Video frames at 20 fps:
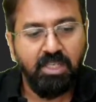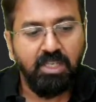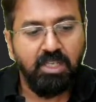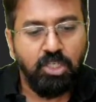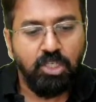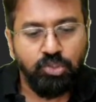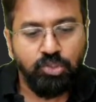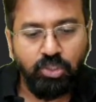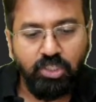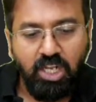
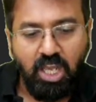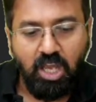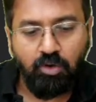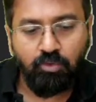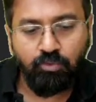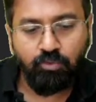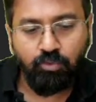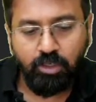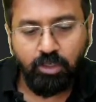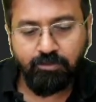So now
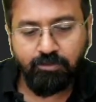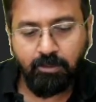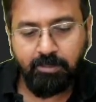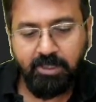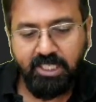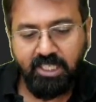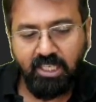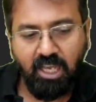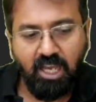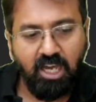what will
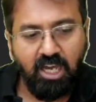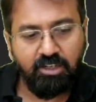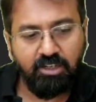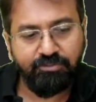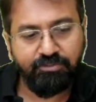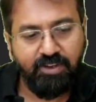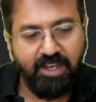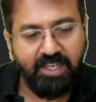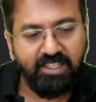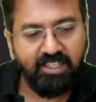be our
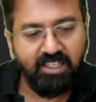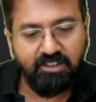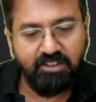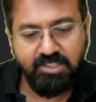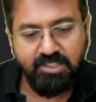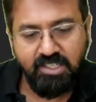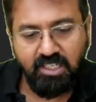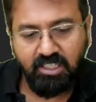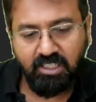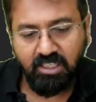final
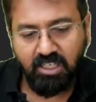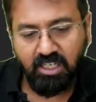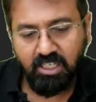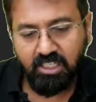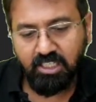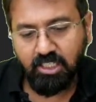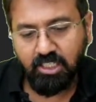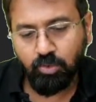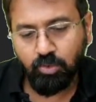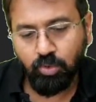result?
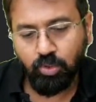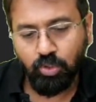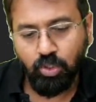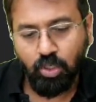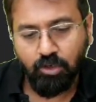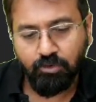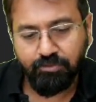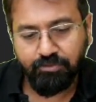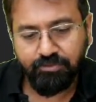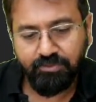Under root
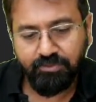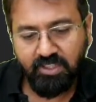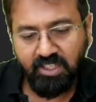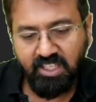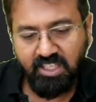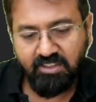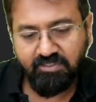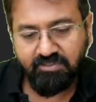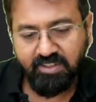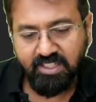of
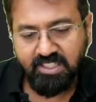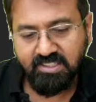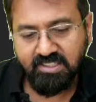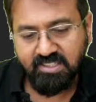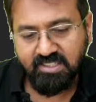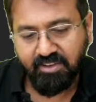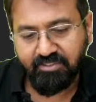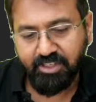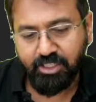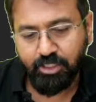
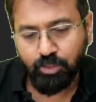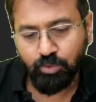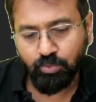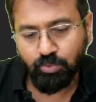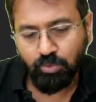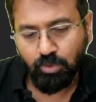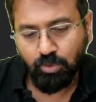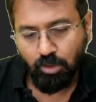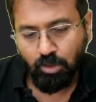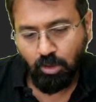3172
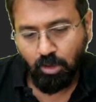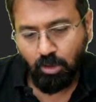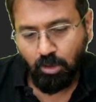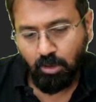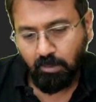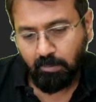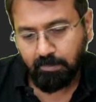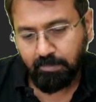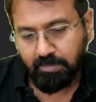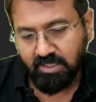
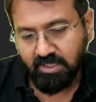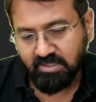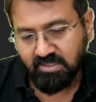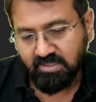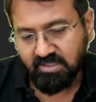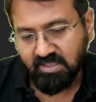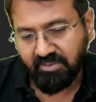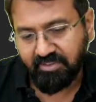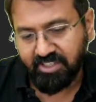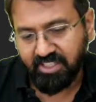plus
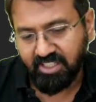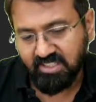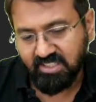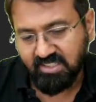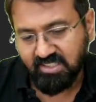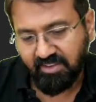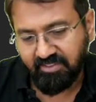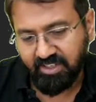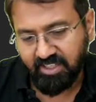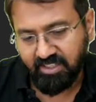
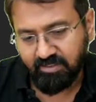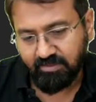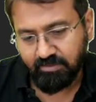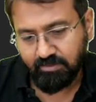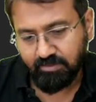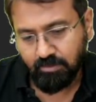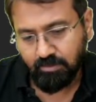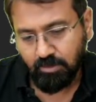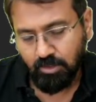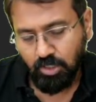77.
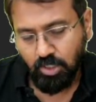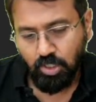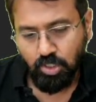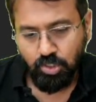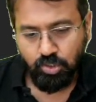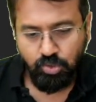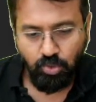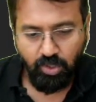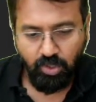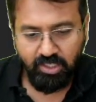
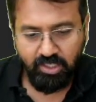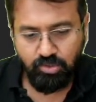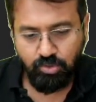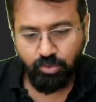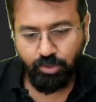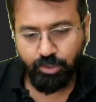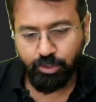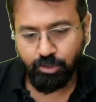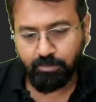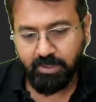So it's
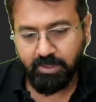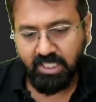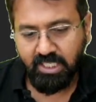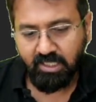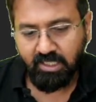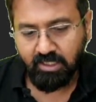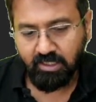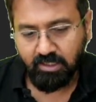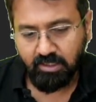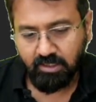going to be
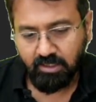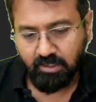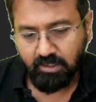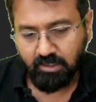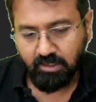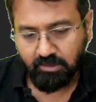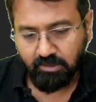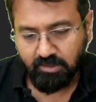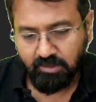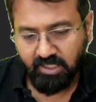
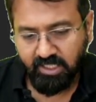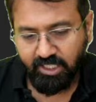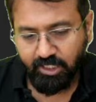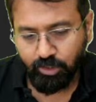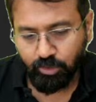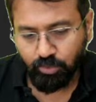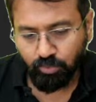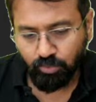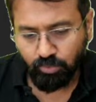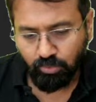
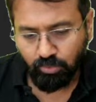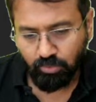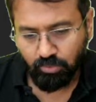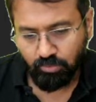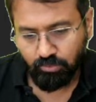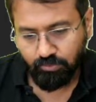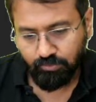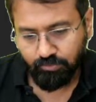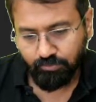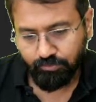
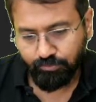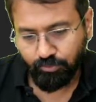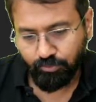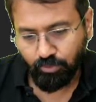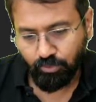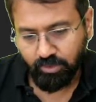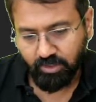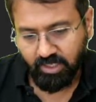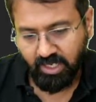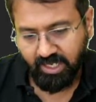
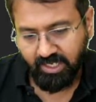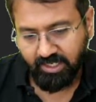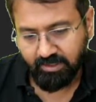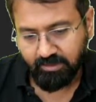3249.